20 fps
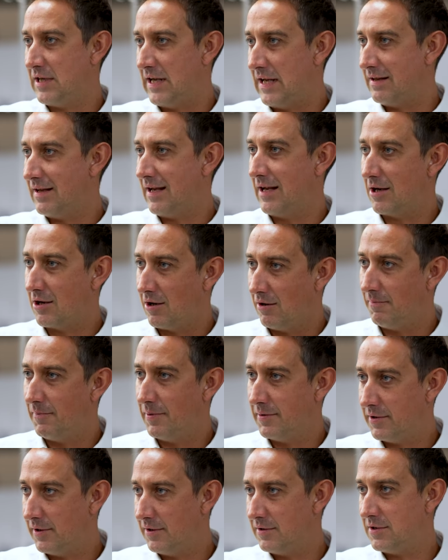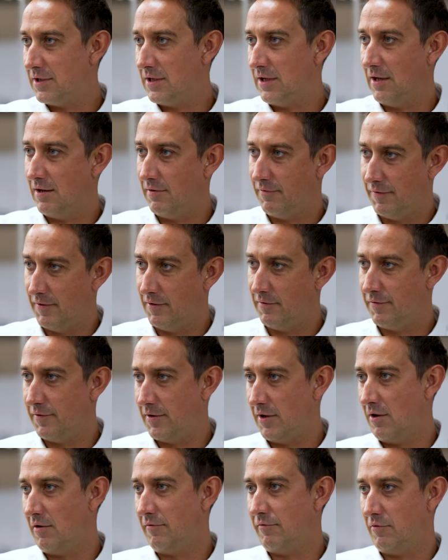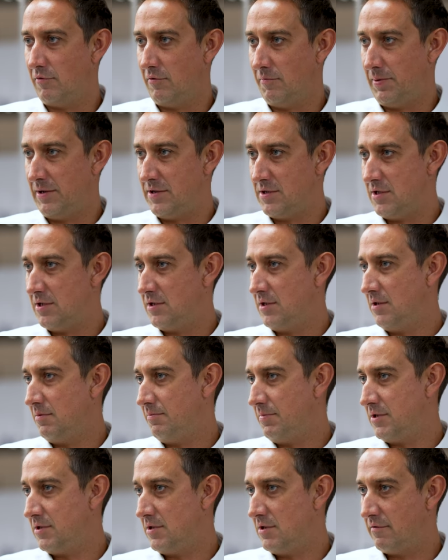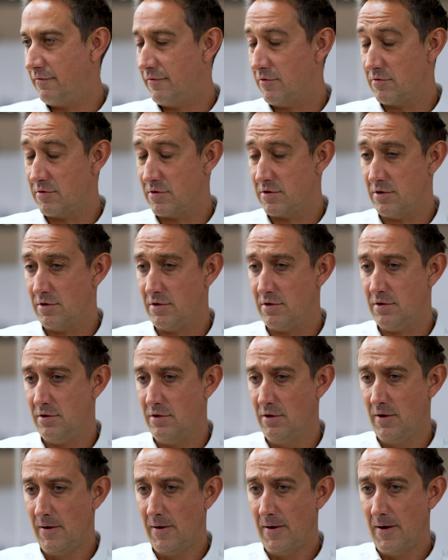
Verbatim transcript: get their competence and get a feel for the overall business and the business functions,